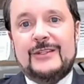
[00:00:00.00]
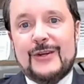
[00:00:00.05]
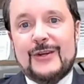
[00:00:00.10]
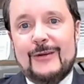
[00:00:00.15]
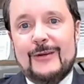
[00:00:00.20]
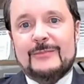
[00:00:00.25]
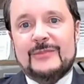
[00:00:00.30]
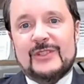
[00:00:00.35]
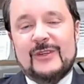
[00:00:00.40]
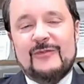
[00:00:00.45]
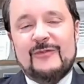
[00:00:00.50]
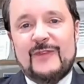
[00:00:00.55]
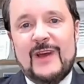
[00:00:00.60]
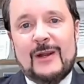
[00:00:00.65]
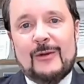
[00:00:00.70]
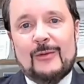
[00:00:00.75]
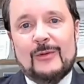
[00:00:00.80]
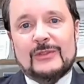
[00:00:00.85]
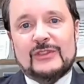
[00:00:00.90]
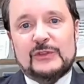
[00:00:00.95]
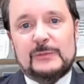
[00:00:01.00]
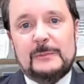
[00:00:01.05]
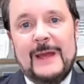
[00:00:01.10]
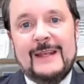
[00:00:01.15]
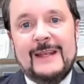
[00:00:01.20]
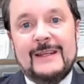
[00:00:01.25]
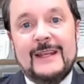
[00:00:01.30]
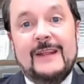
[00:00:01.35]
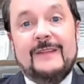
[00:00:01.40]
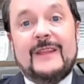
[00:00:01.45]
terms of federal
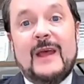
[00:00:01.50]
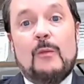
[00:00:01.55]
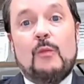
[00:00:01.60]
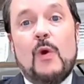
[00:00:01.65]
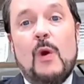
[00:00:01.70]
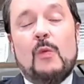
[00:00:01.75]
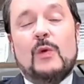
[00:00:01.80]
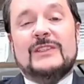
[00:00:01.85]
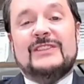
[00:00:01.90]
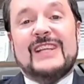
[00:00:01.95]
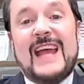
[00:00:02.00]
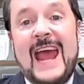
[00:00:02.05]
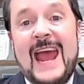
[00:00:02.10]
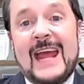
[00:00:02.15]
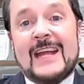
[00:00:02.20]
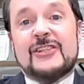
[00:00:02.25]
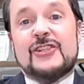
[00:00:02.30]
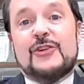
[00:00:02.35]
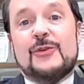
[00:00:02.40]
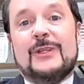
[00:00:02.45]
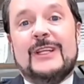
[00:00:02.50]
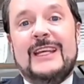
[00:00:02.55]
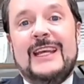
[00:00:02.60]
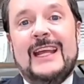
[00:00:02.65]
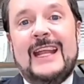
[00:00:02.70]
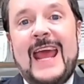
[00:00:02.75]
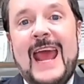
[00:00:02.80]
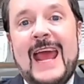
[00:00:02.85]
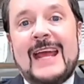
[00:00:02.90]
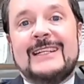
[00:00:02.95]
spending than what was actually
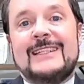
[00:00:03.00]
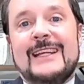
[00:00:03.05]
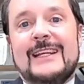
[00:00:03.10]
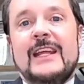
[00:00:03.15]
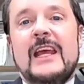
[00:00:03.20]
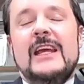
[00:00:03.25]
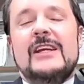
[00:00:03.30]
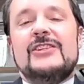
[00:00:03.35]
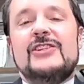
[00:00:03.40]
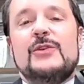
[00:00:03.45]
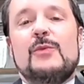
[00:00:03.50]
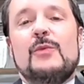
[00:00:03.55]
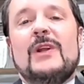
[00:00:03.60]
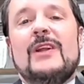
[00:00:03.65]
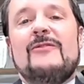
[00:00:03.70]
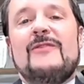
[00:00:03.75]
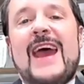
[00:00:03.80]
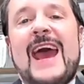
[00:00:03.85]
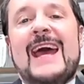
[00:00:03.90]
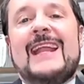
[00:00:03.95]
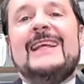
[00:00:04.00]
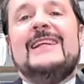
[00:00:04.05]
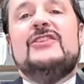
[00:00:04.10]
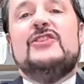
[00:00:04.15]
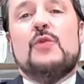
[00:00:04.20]
enacted. She would have added